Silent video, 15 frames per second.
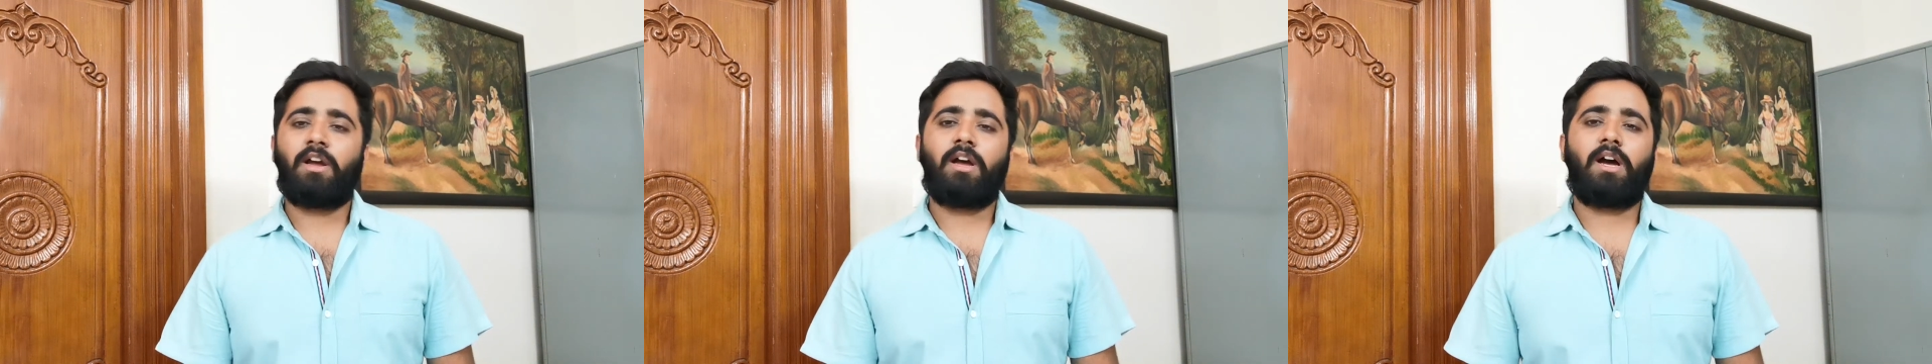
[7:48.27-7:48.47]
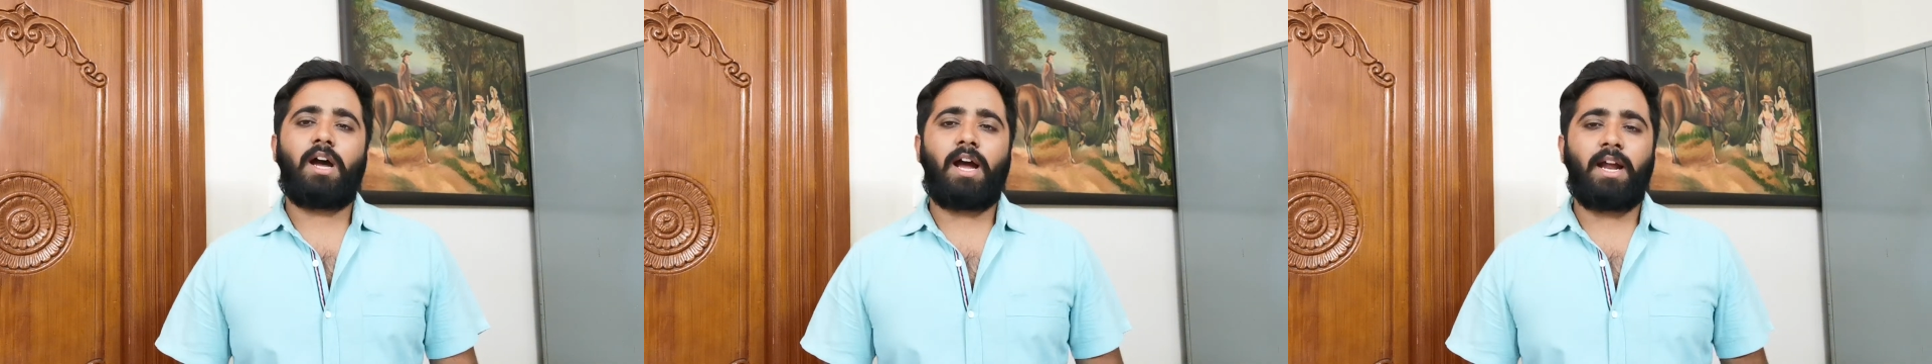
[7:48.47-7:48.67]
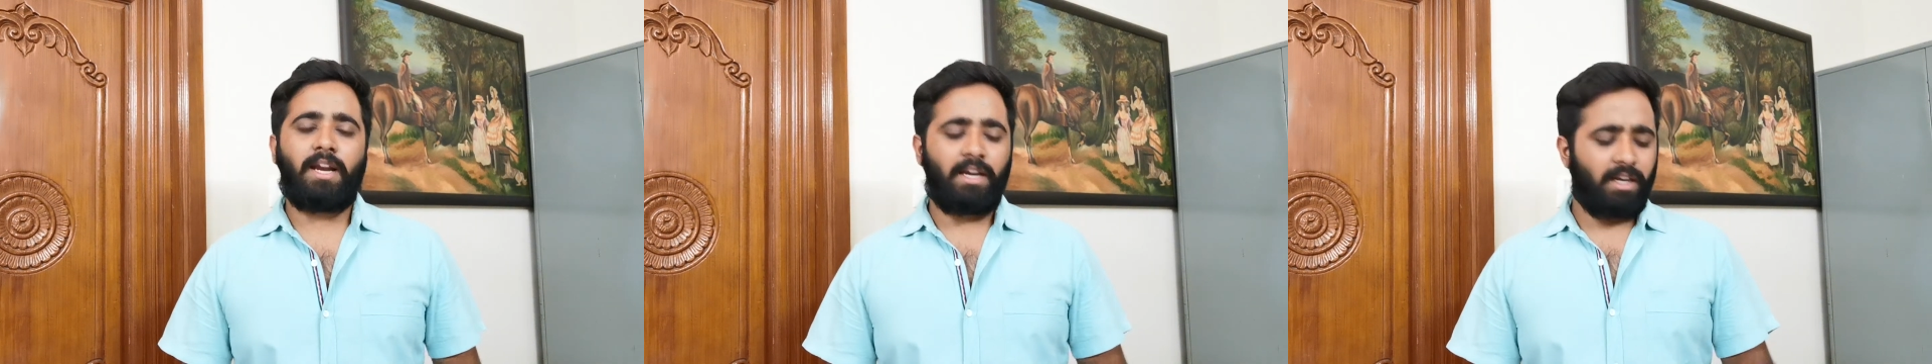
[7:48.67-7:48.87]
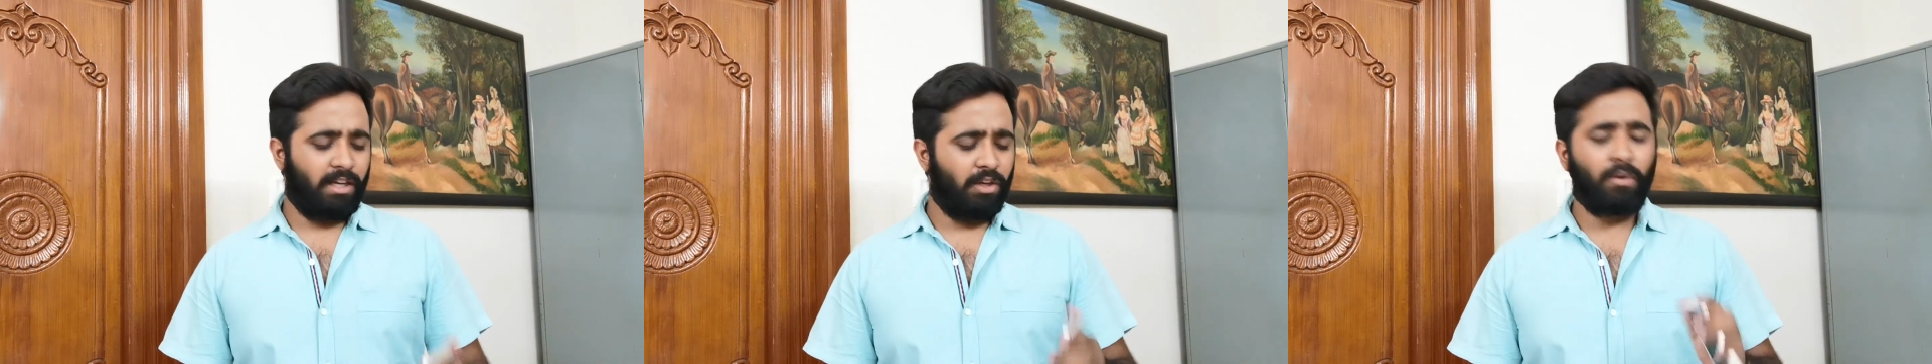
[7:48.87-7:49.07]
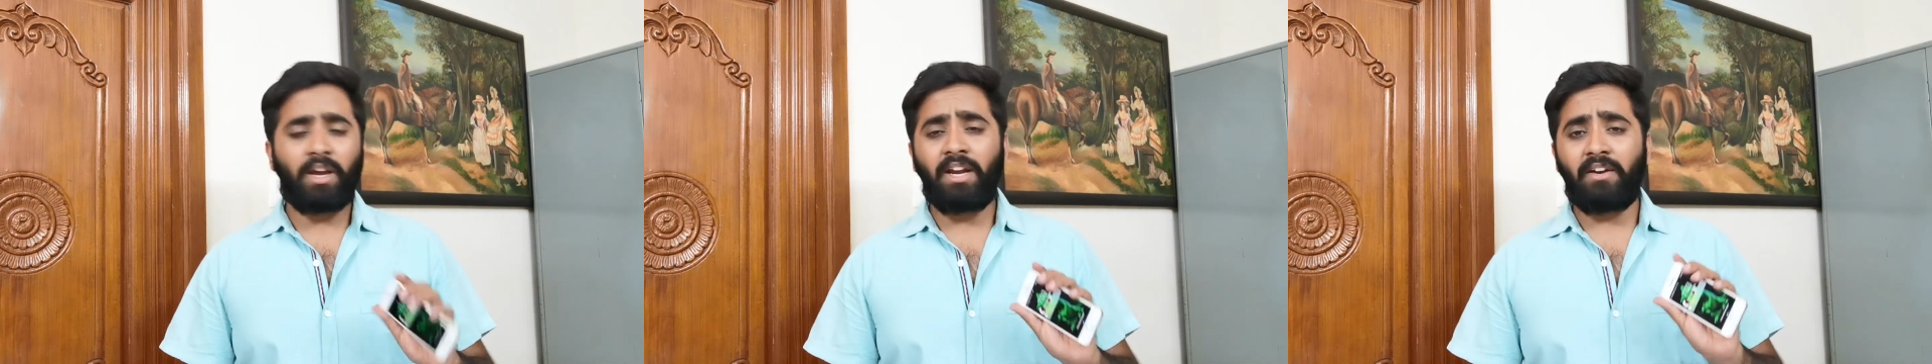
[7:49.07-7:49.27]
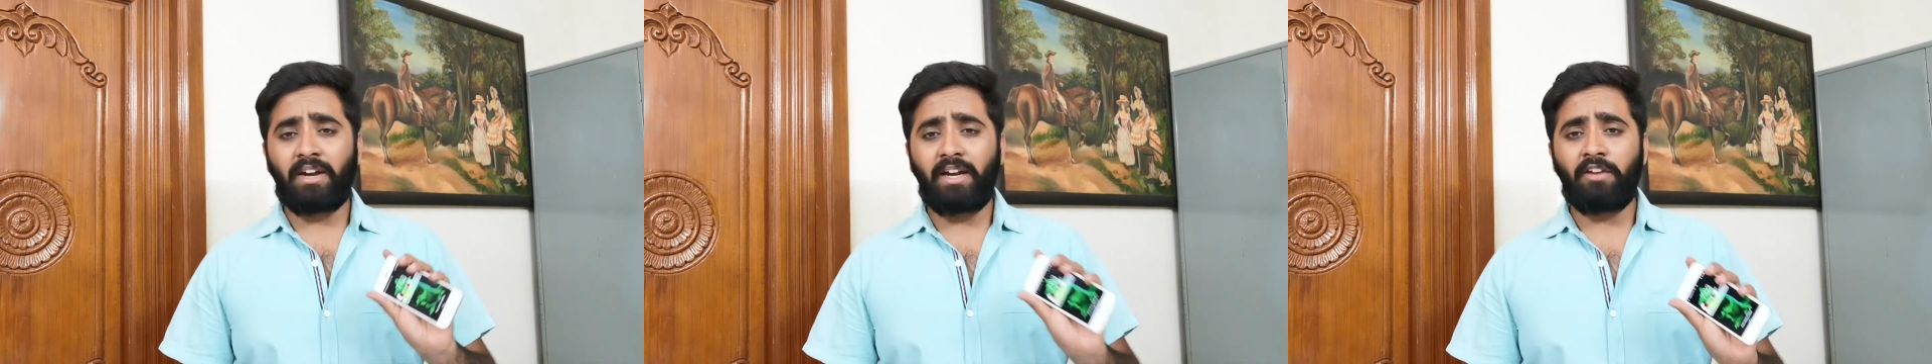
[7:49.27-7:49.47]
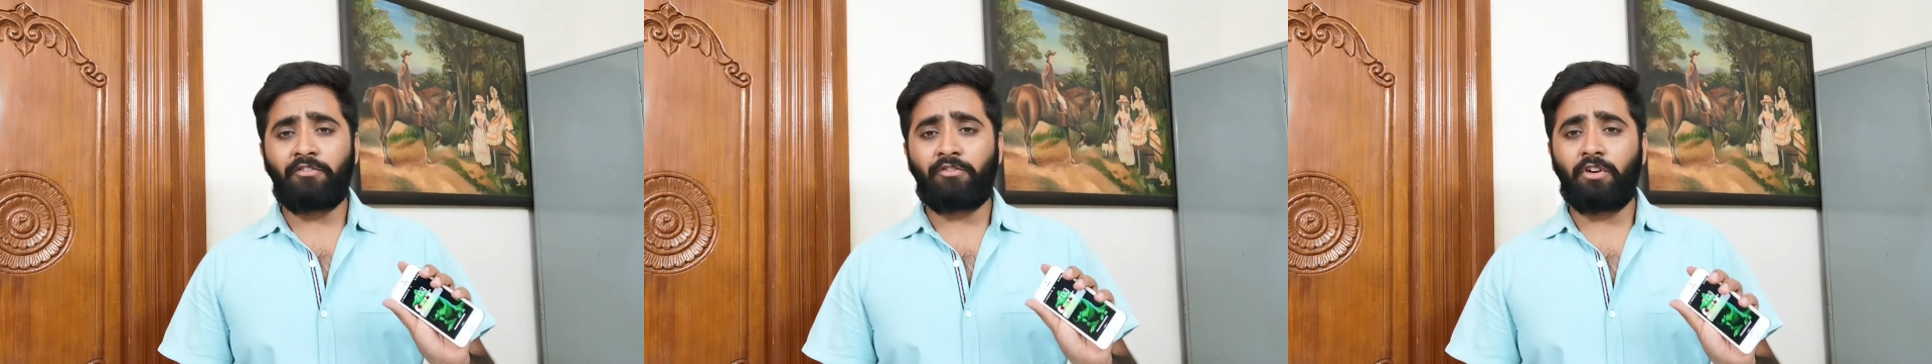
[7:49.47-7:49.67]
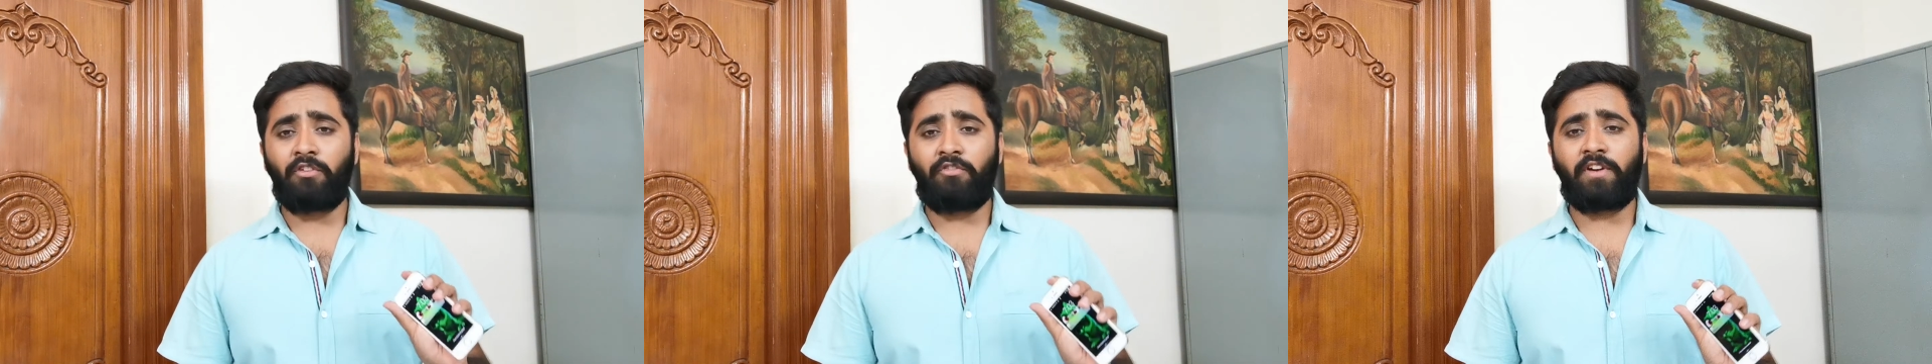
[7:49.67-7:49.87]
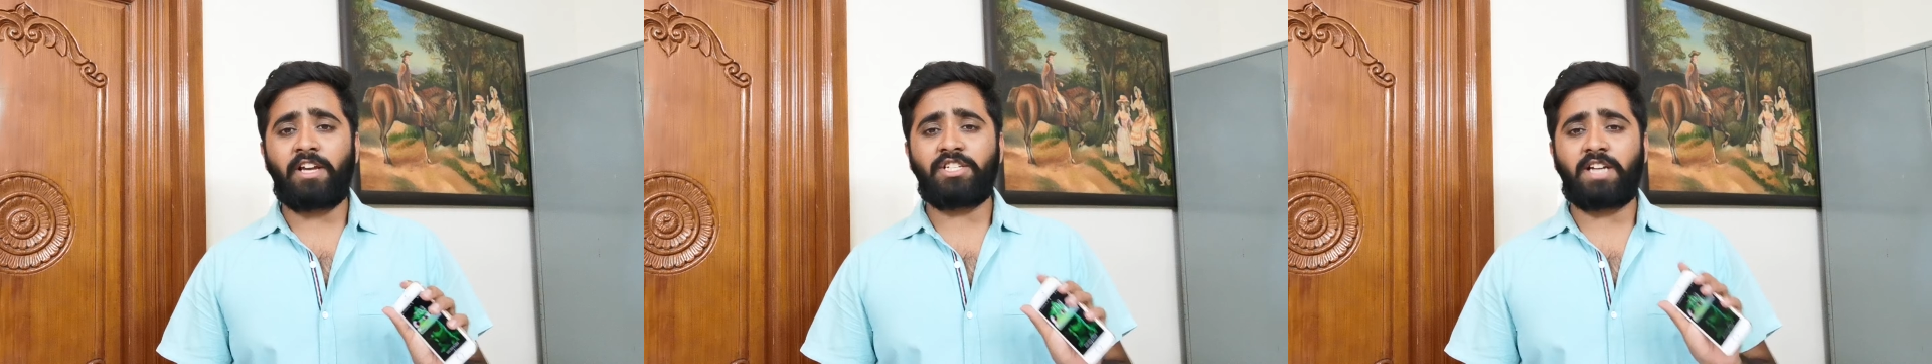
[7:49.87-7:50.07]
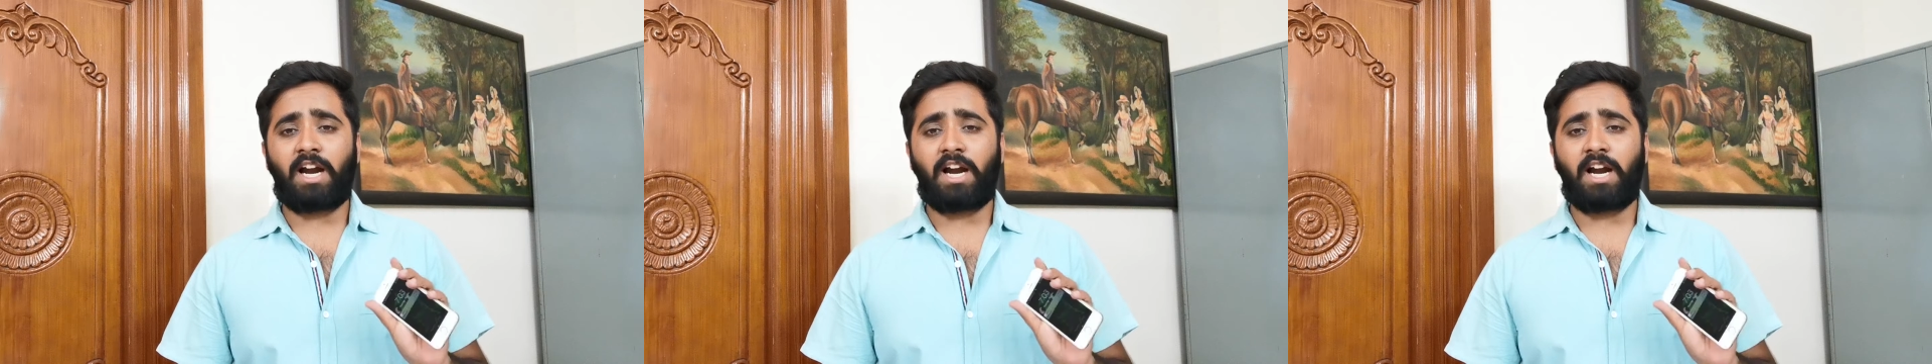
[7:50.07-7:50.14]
and you can read a full-fledged